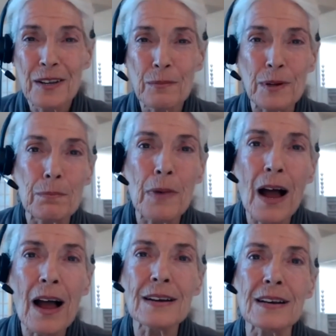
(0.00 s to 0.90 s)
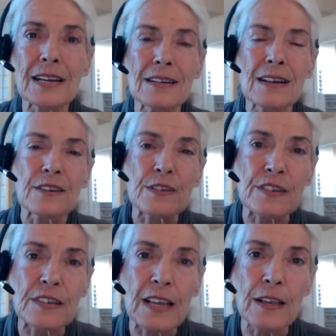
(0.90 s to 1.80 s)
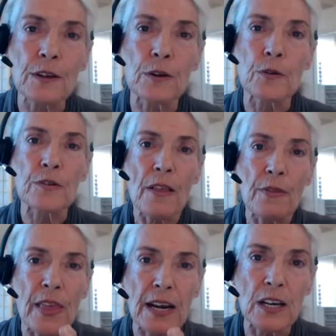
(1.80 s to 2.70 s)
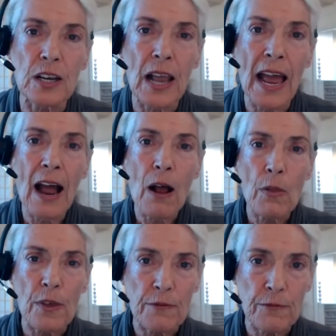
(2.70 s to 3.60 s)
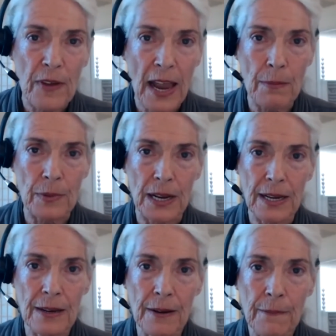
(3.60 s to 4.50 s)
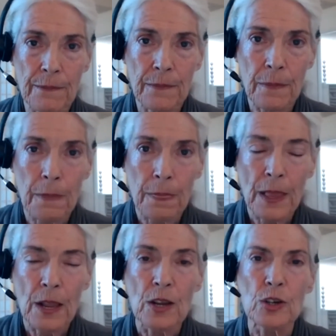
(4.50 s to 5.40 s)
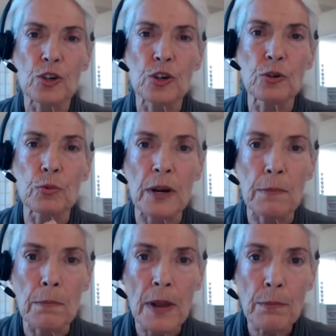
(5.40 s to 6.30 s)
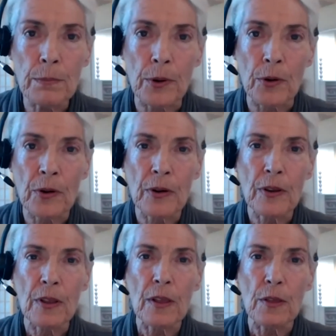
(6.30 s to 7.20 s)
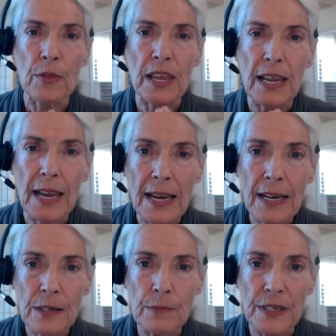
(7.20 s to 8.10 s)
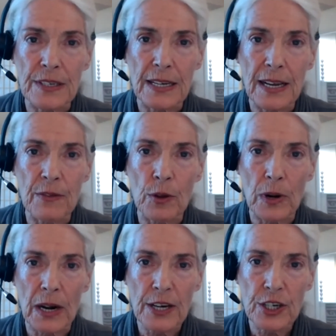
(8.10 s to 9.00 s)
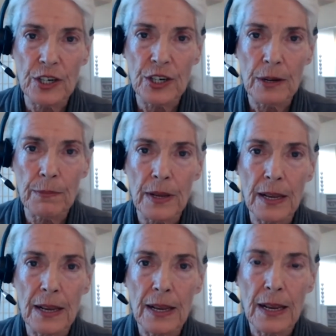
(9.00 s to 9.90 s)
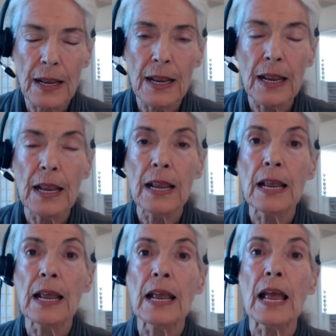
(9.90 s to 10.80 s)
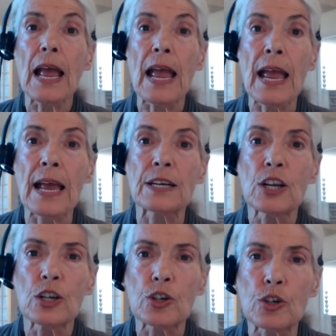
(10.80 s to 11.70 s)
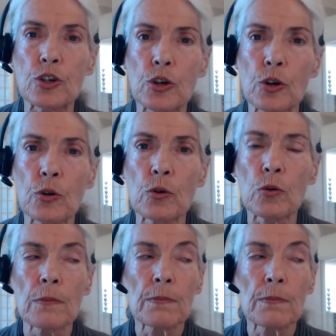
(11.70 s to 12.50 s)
Modeling skills that allow the family to remember the intimacy in the relationship and to